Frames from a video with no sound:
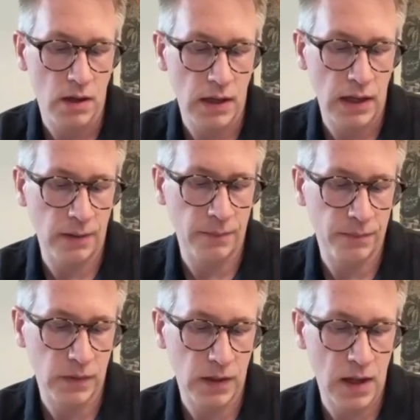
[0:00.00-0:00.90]

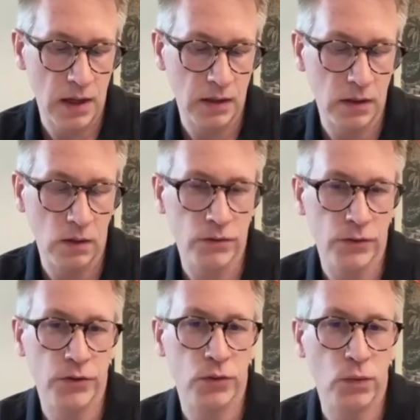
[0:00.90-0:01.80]
um, and
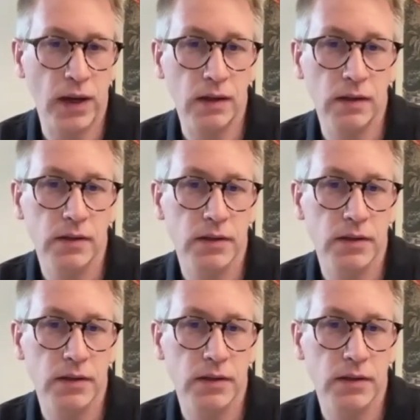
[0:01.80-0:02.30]
also Swell.